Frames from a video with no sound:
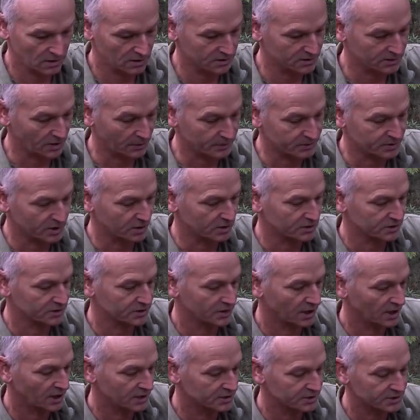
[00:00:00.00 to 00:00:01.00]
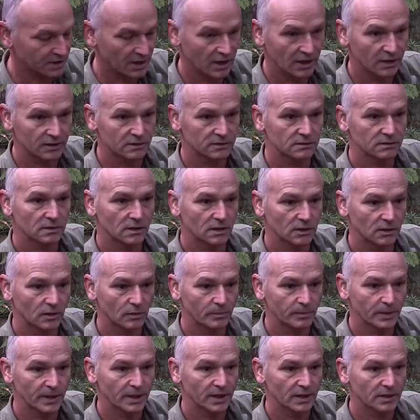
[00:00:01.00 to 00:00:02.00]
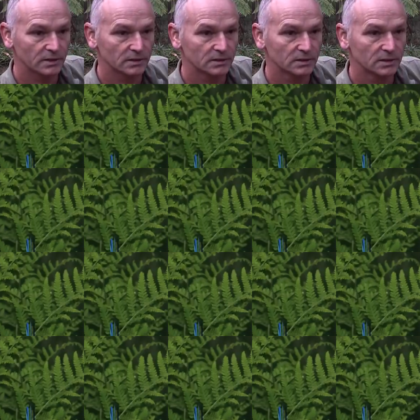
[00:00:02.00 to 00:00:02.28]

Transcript: subject stands out a lot better.